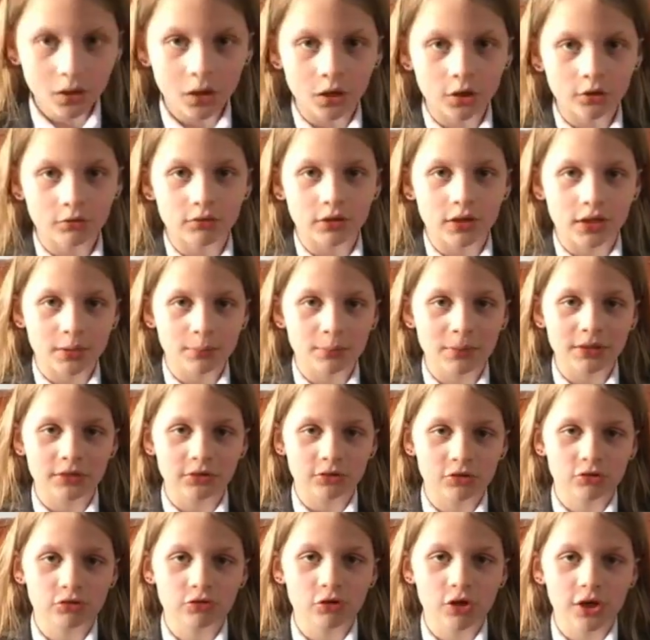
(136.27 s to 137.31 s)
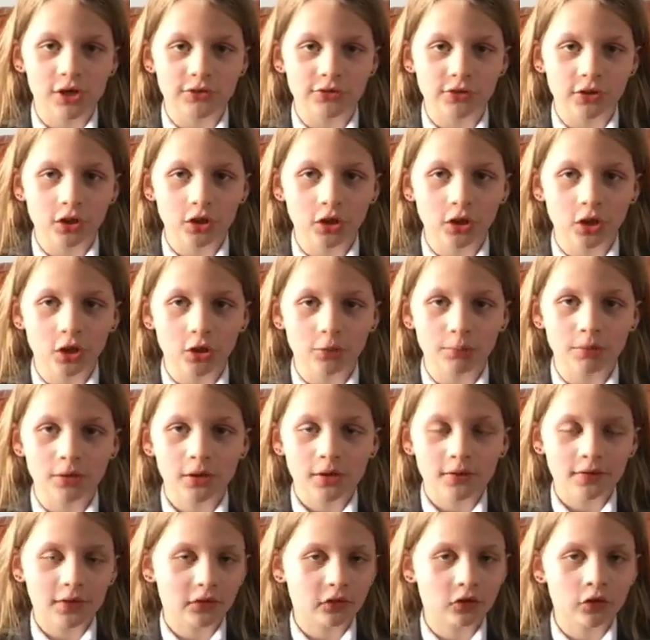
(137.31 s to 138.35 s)
I'd recommend to try to club.
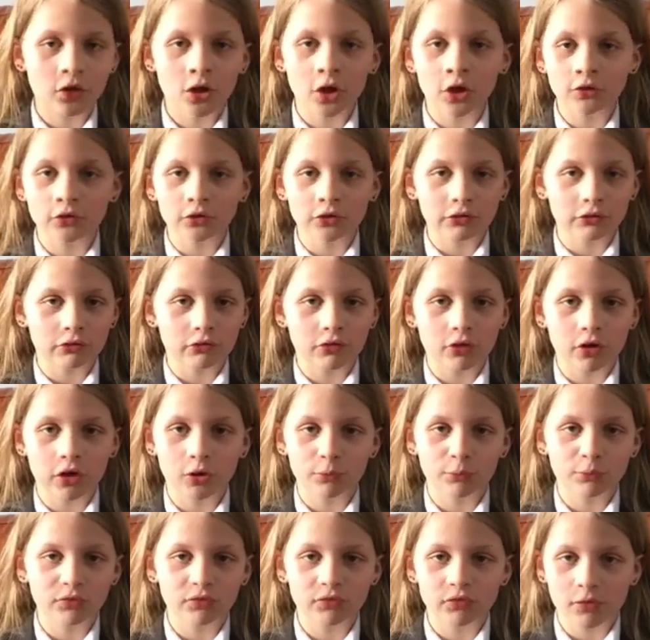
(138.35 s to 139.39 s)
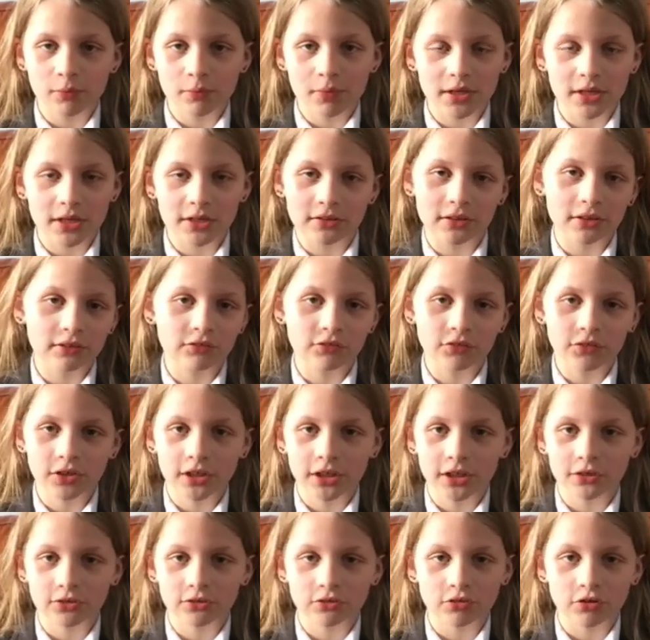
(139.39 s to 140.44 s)
There's loads of clubs for many
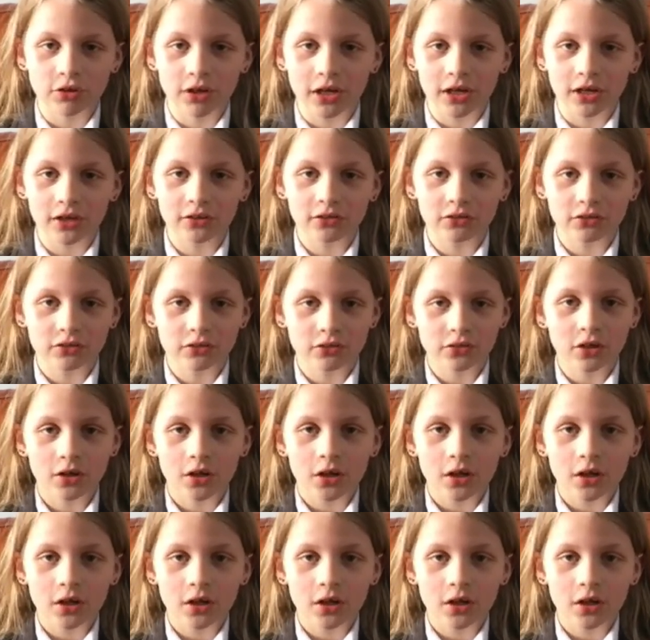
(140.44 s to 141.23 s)
different interests.